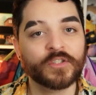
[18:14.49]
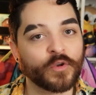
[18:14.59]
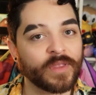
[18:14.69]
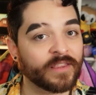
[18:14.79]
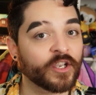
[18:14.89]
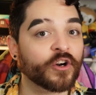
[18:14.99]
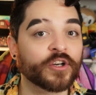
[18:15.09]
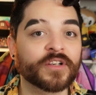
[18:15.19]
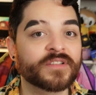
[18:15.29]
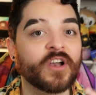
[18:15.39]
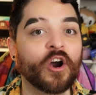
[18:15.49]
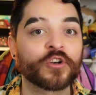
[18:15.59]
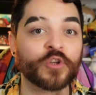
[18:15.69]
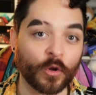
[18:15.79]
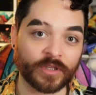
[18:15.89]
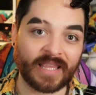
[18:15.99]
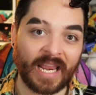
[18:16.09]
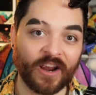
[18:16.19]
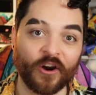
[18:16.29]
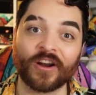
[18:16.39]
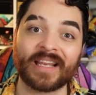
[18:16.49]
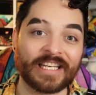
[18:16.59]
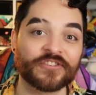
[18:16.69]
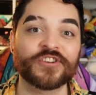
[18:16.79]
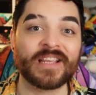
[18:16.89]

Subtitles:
So then the girls are told that they are each